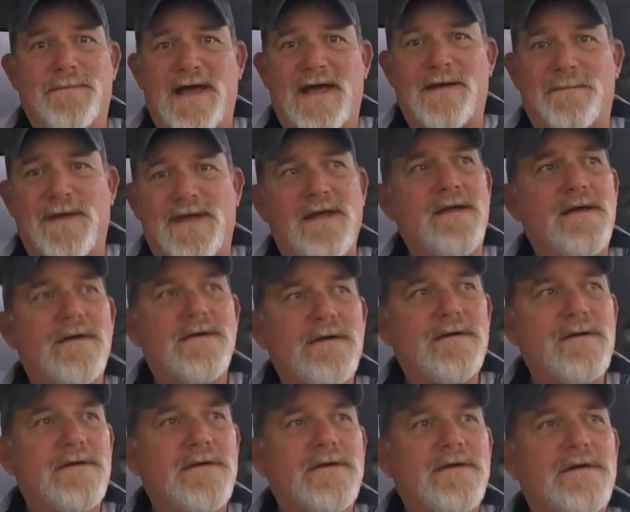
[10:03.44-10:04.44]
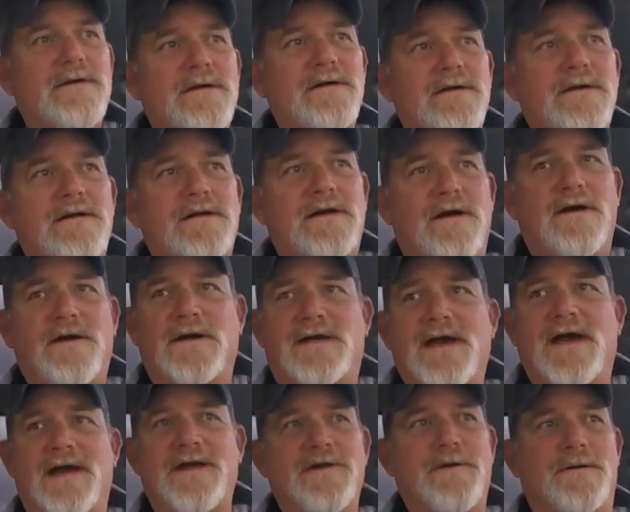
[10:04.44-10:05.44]
maybe.
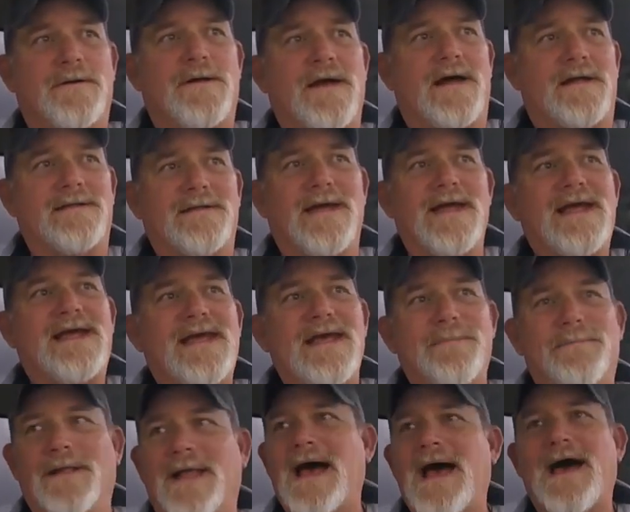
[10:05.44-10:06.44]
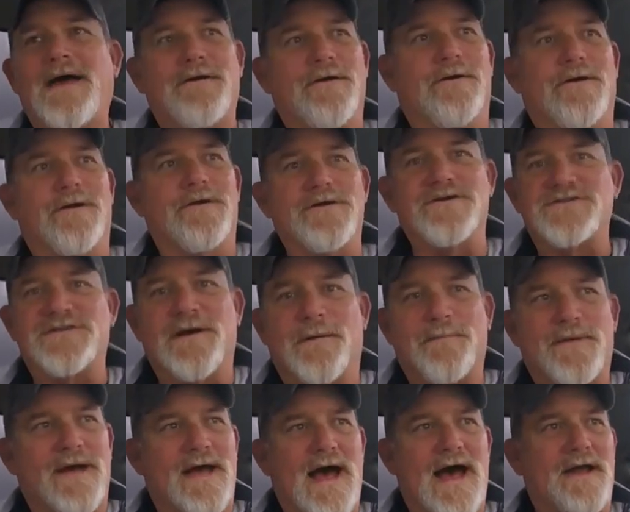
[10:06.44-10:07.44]
Okay, you've got leaky bladder or
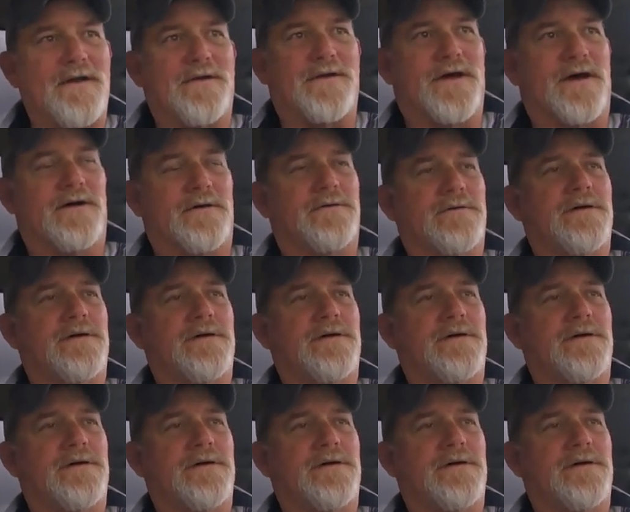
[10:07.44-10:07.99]
something, I don't know.